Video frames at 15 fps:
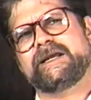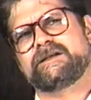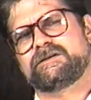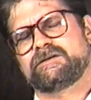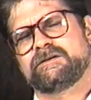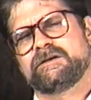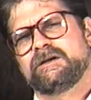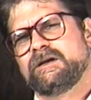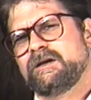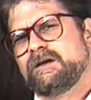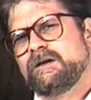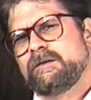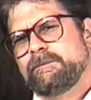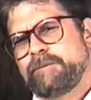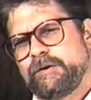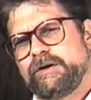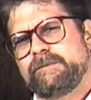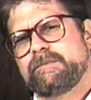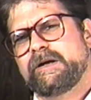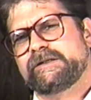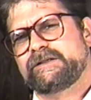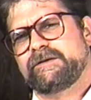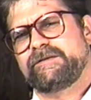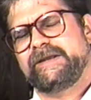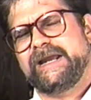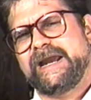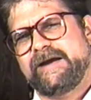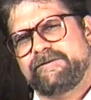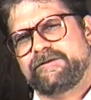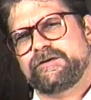takes pretty much of
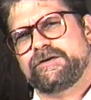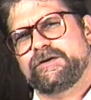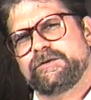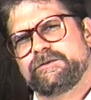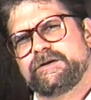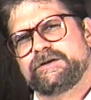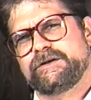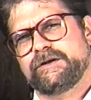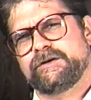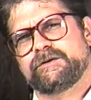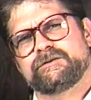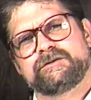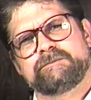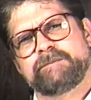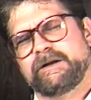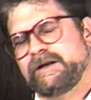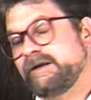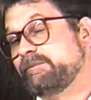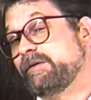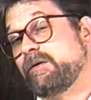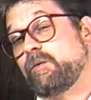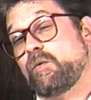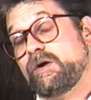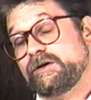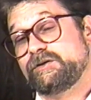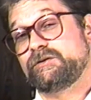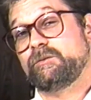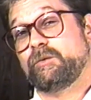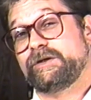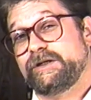the afternoon to do, but, but
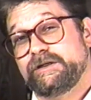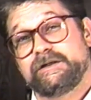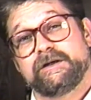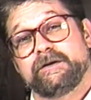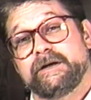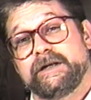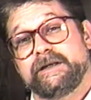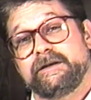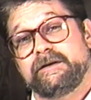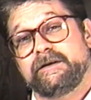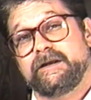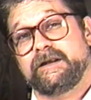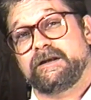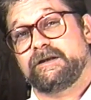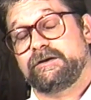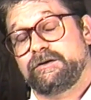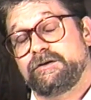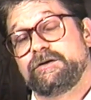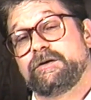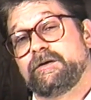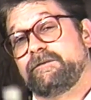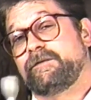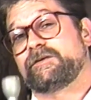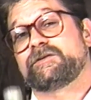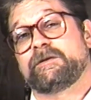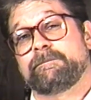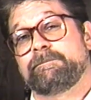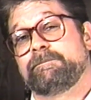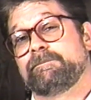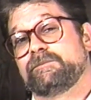once when you do it, and you do it for
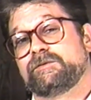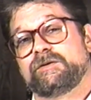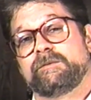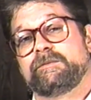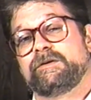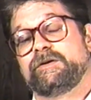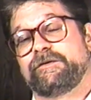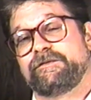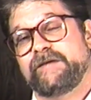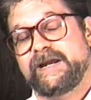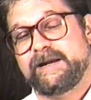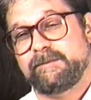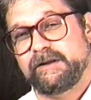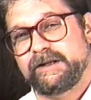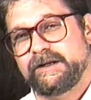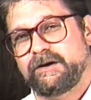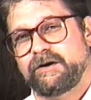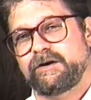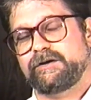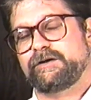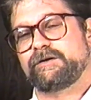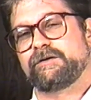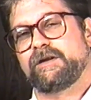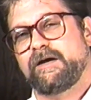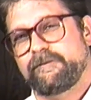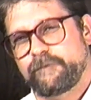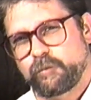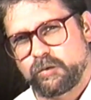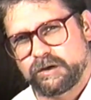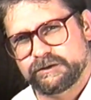some, some your family or your
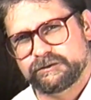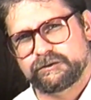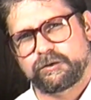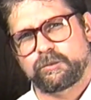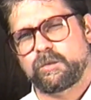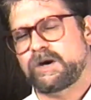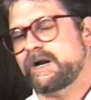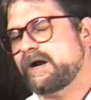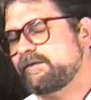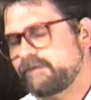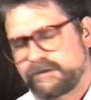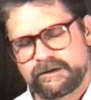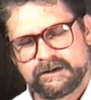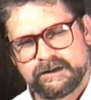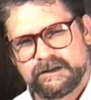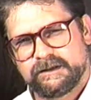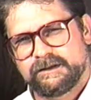loved ones or whatever